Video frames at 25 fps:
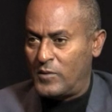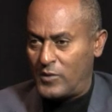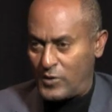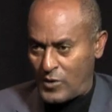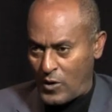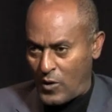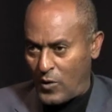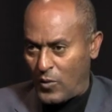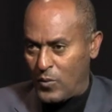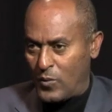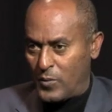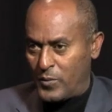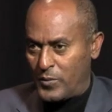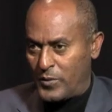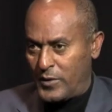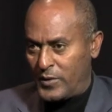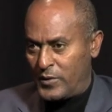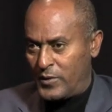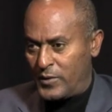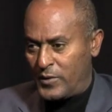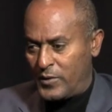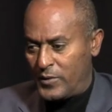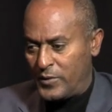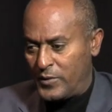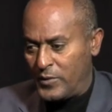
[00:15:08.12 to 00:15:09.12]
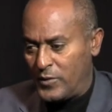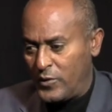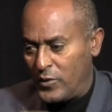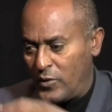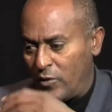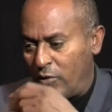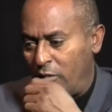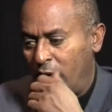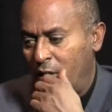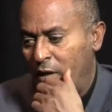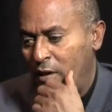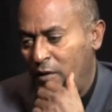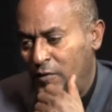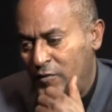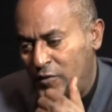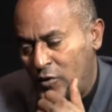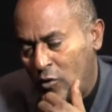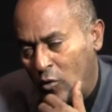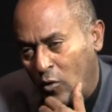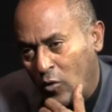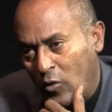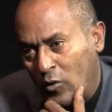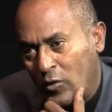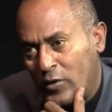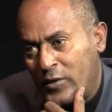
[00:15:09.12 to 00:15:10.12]
So you think you've
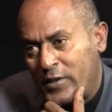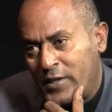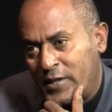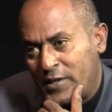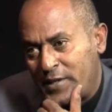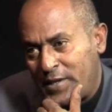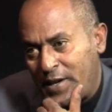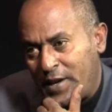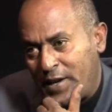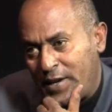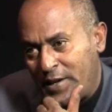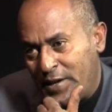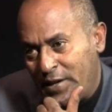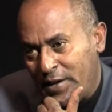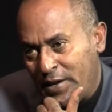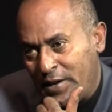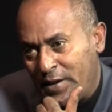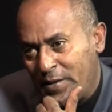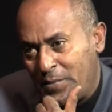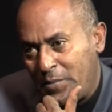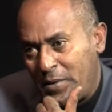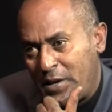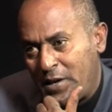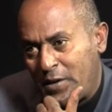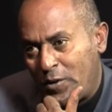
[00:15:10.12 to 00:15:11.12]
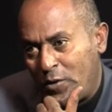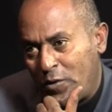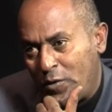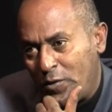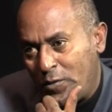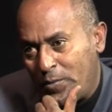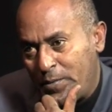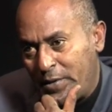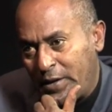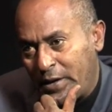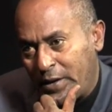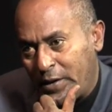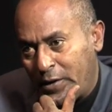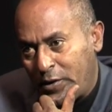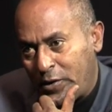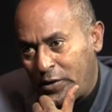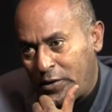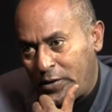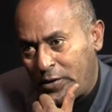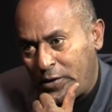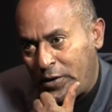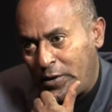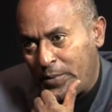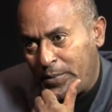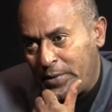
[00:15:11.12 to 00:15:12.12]
sold this idea back home in
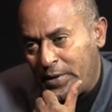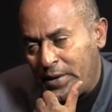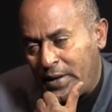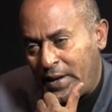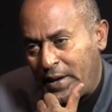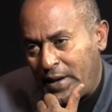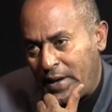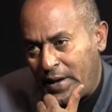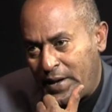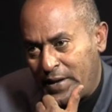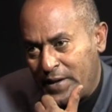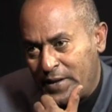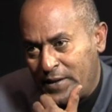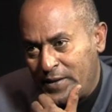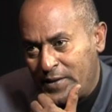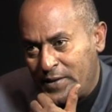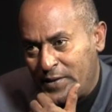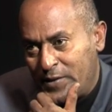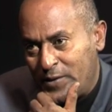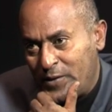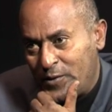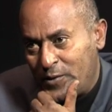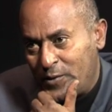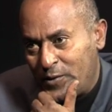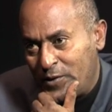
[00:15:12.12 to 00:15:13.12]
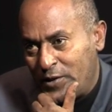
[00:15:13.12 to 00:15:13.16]
Copenhagen to